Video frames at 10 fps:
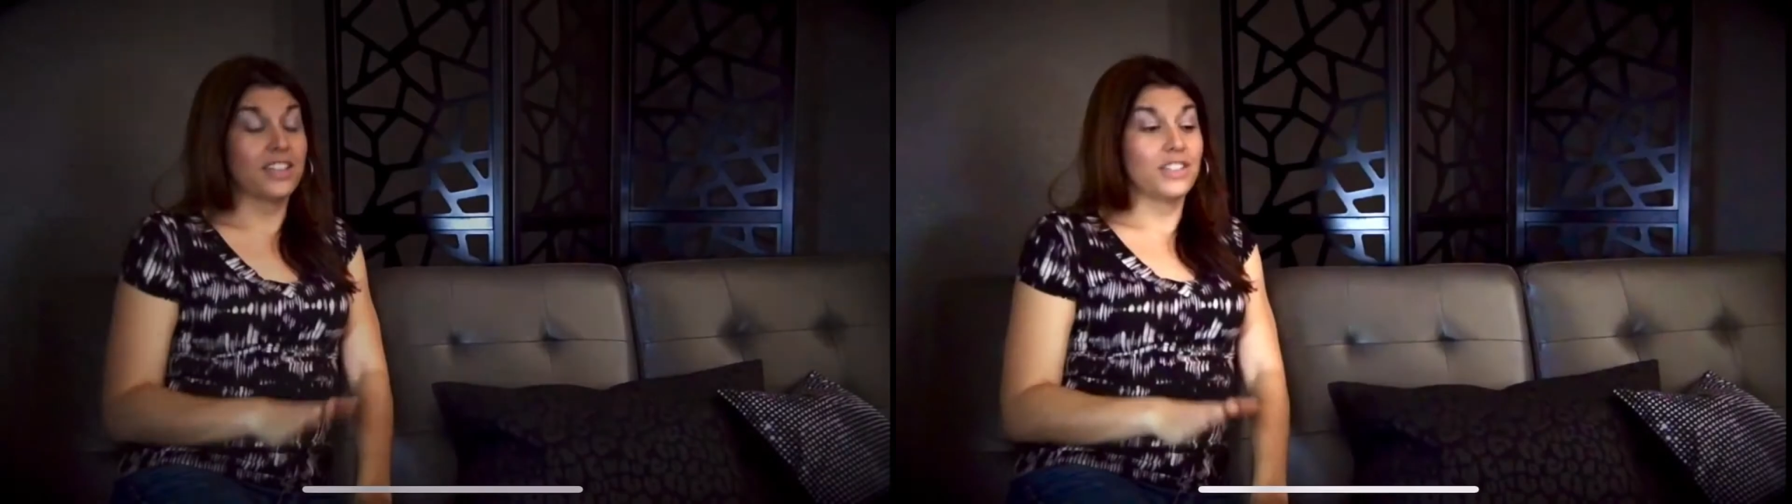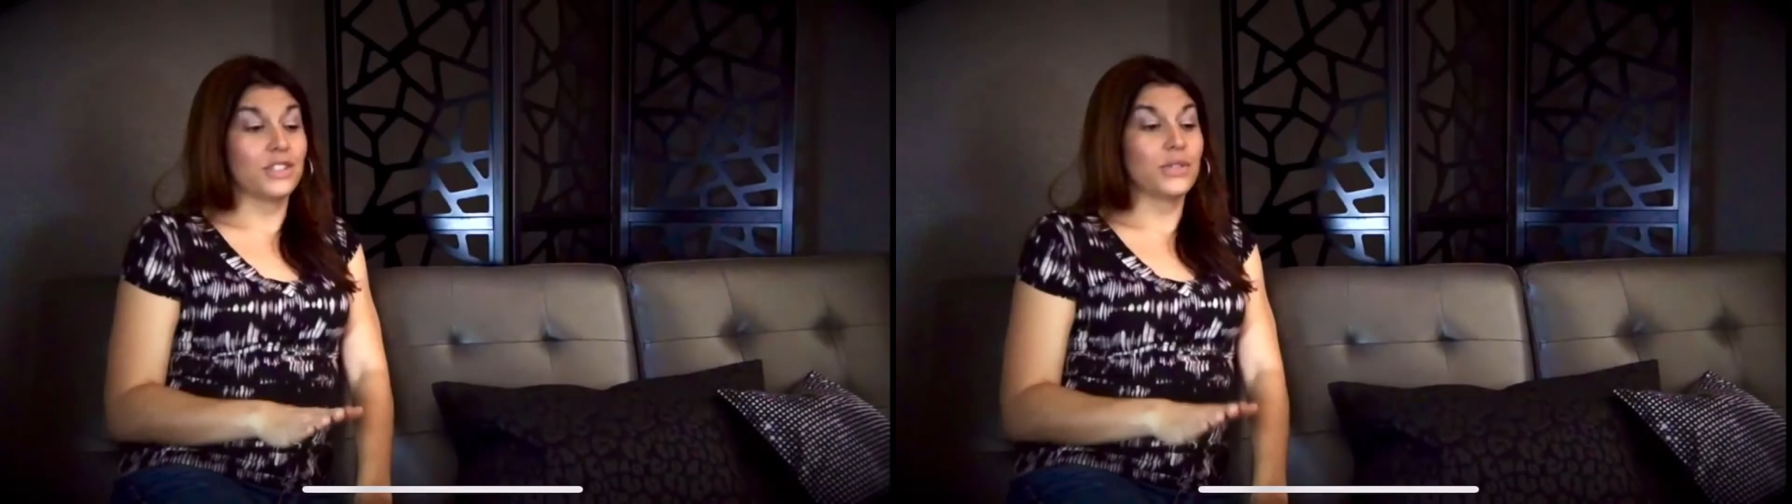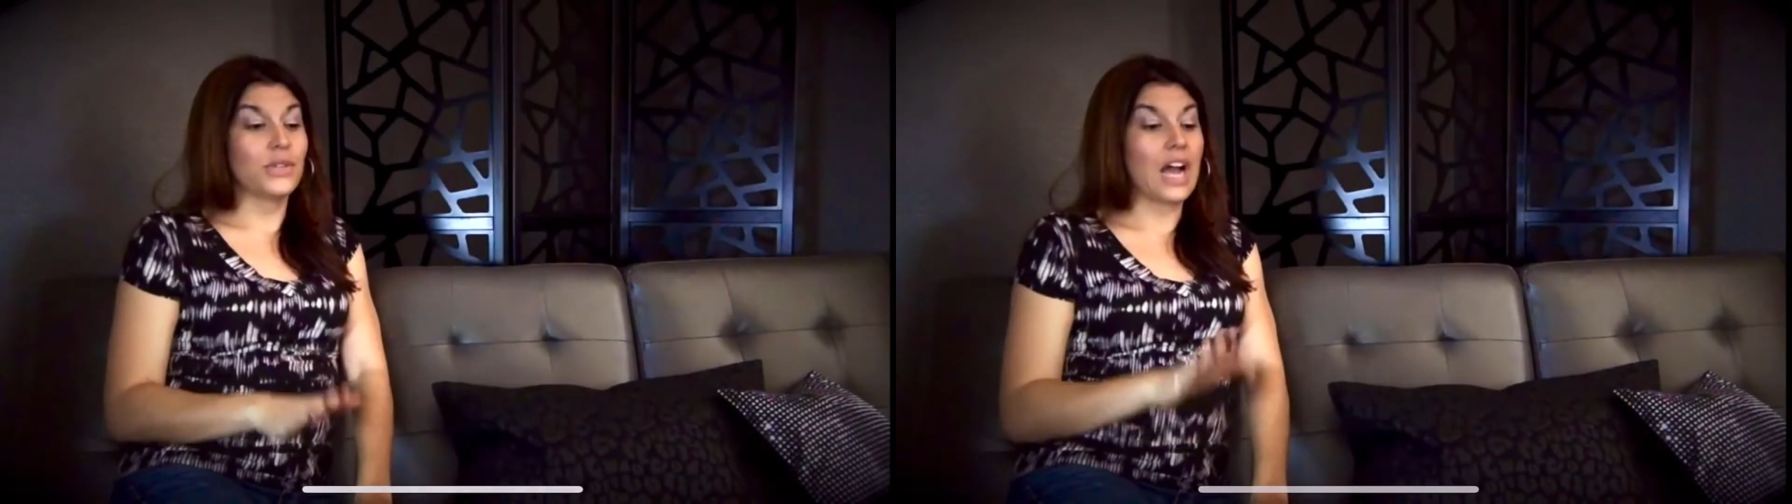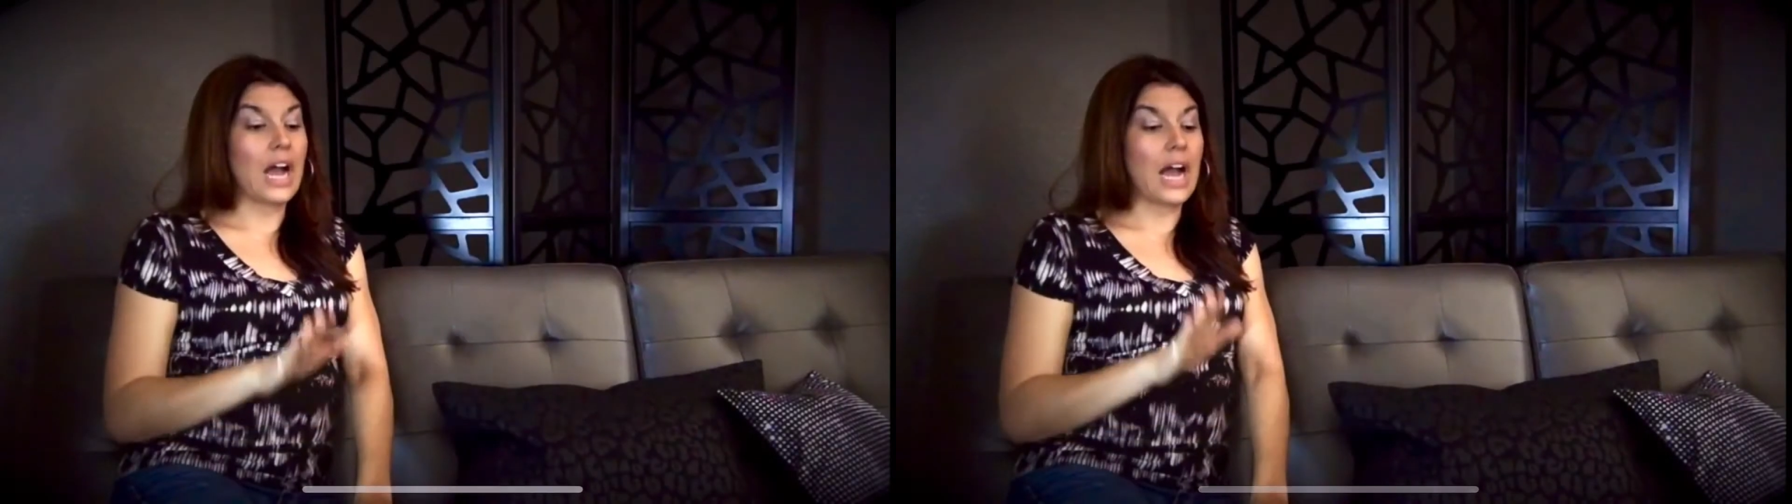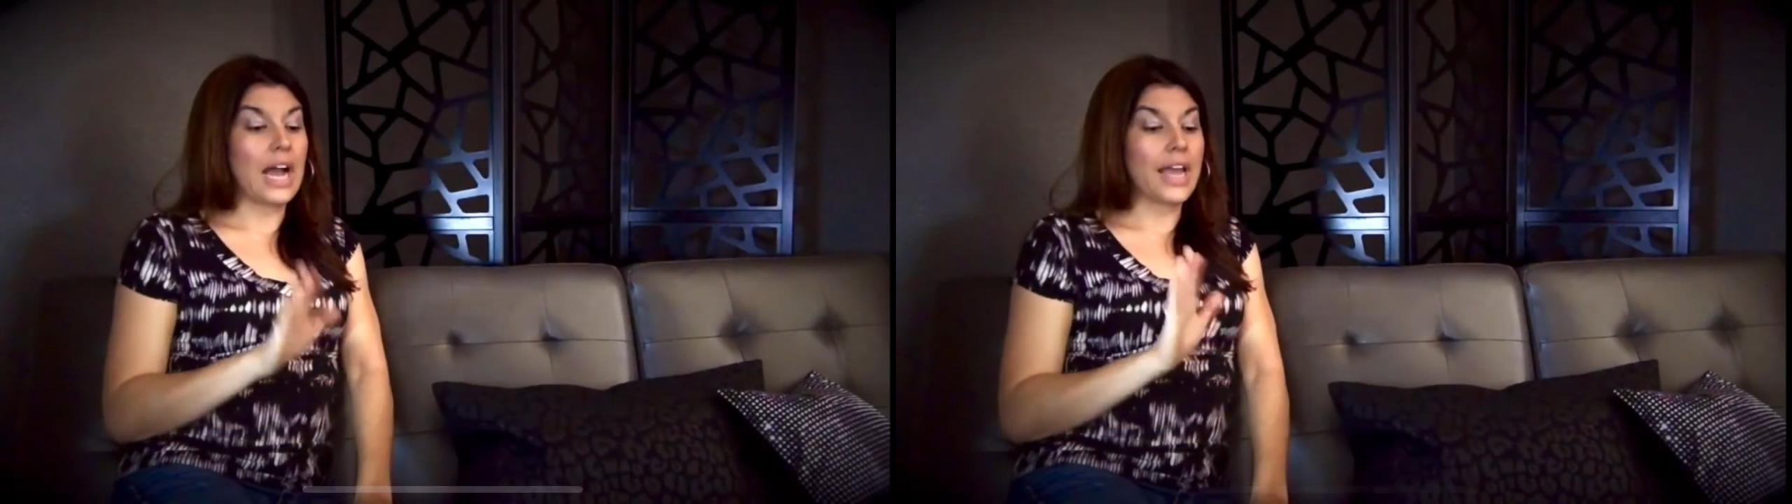to kid you.
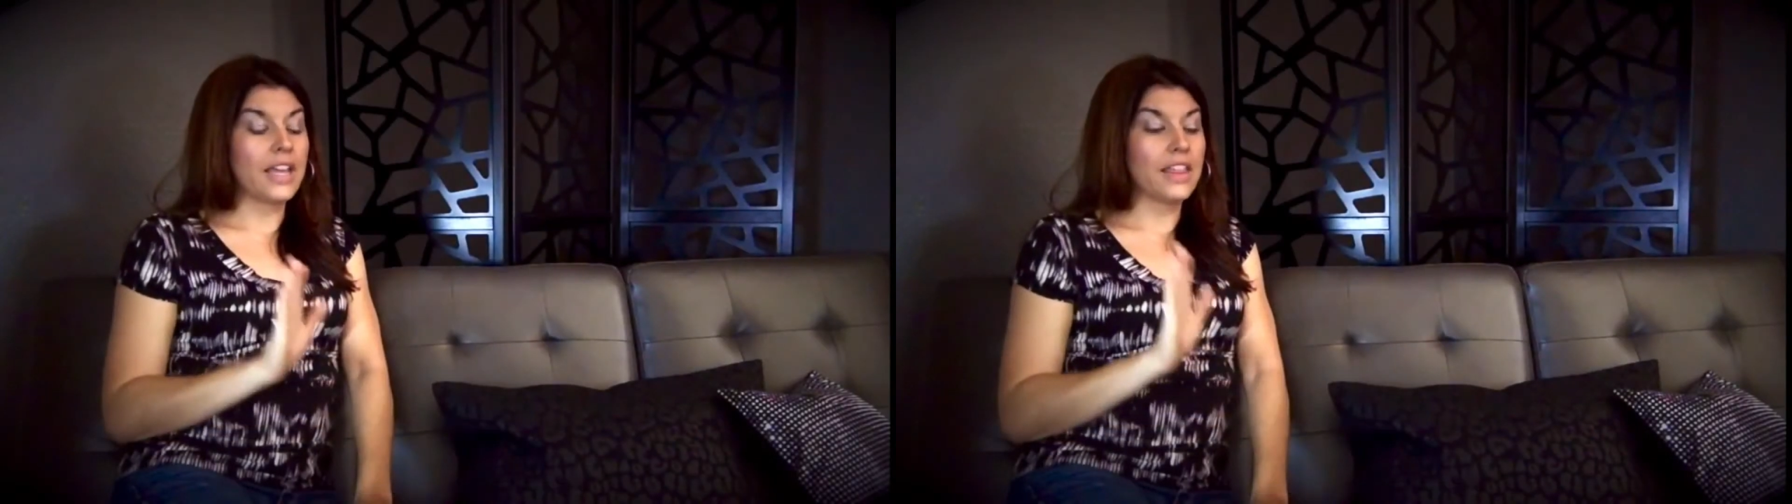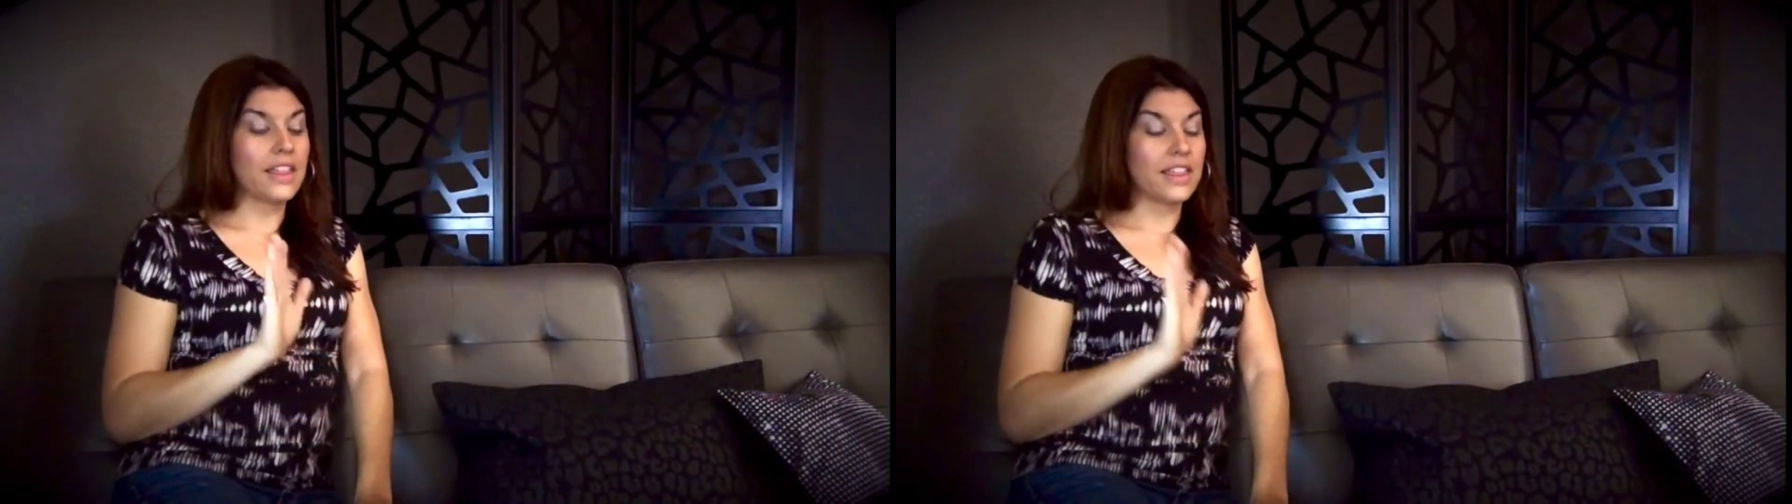I